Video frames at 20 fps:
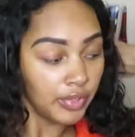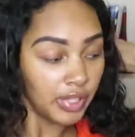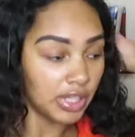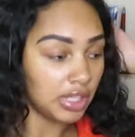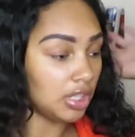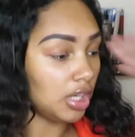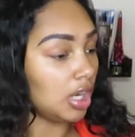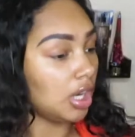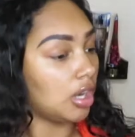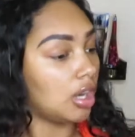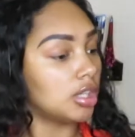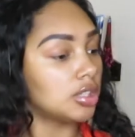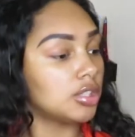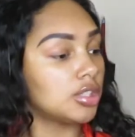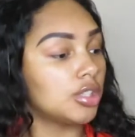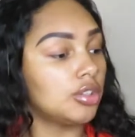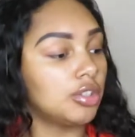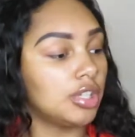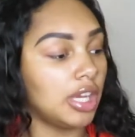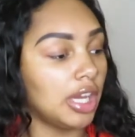Then I
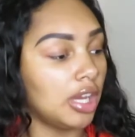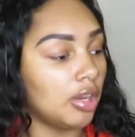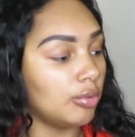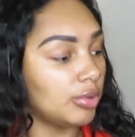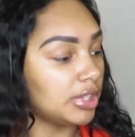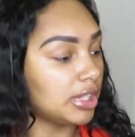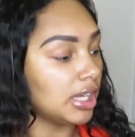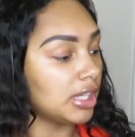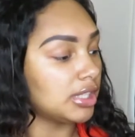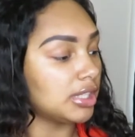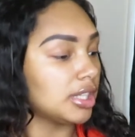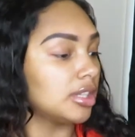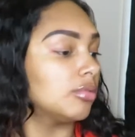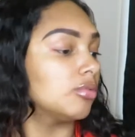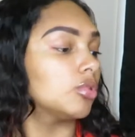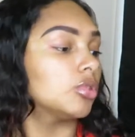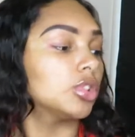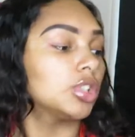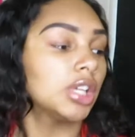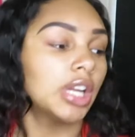also got, with that same
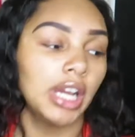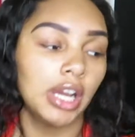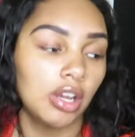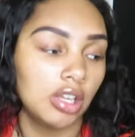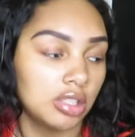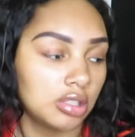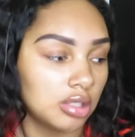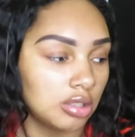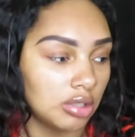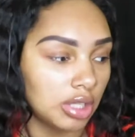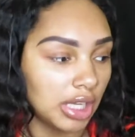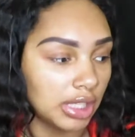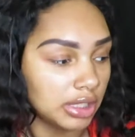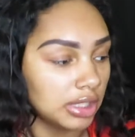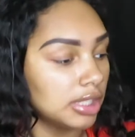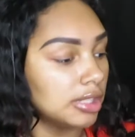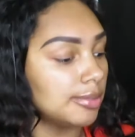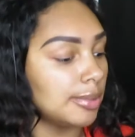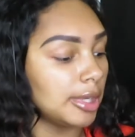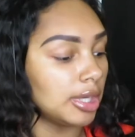order, I also got
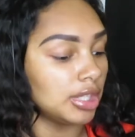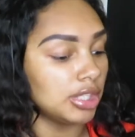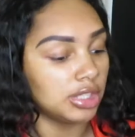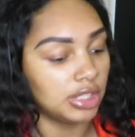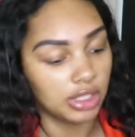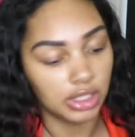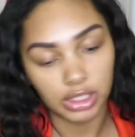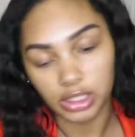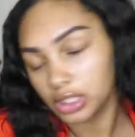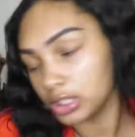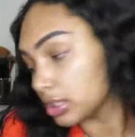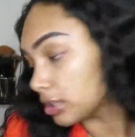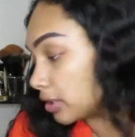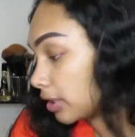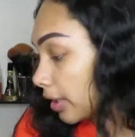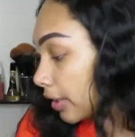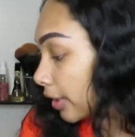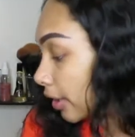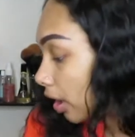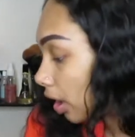these pair of jeans.
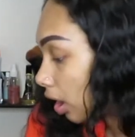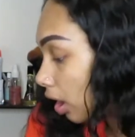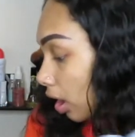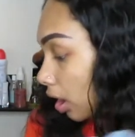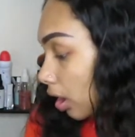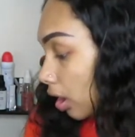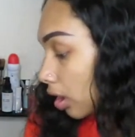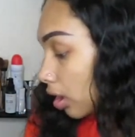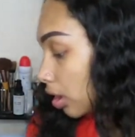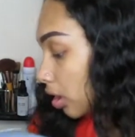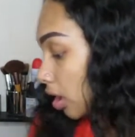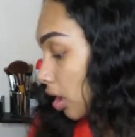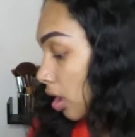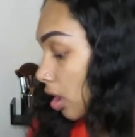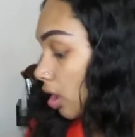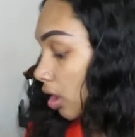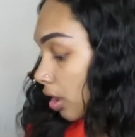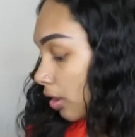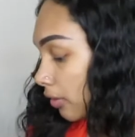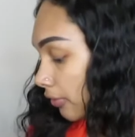They're called
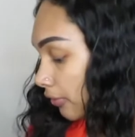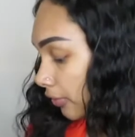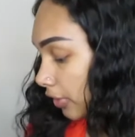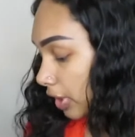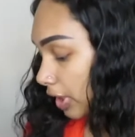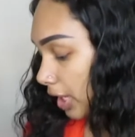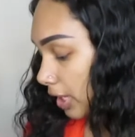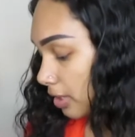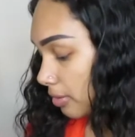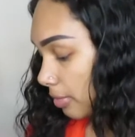forget